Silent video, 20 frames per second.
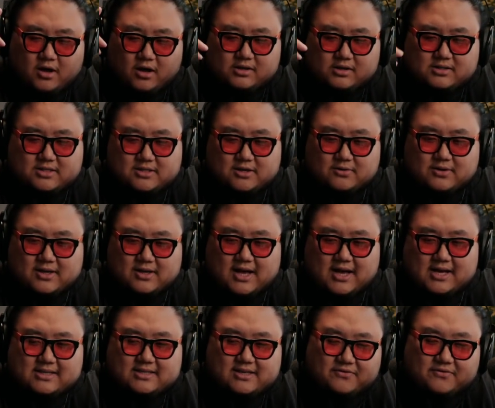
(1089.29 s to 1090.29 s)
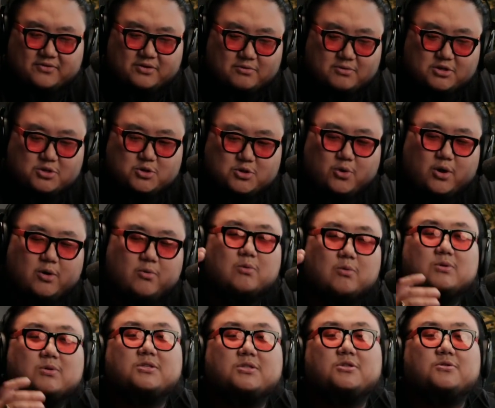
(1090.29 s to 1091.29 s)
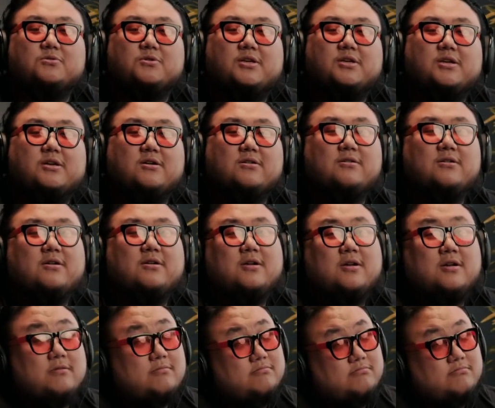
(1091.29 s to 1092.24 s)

Also, guys, if you enjoy what we do here,